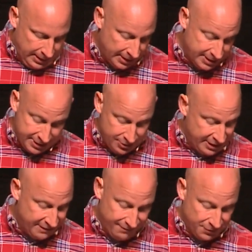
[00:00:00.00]
And then you
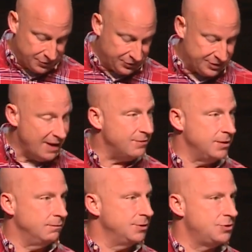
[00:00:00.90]
get verse
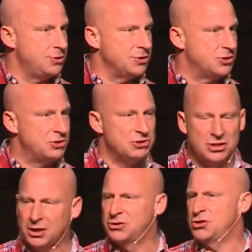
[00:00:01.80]
7, which just
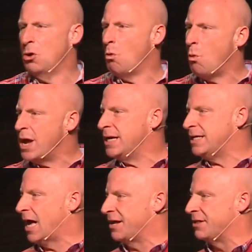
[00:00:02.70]
sucks the
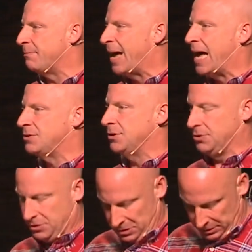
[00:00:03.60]
wind out of the
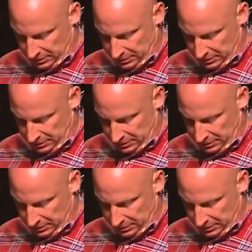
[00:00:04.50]
passage.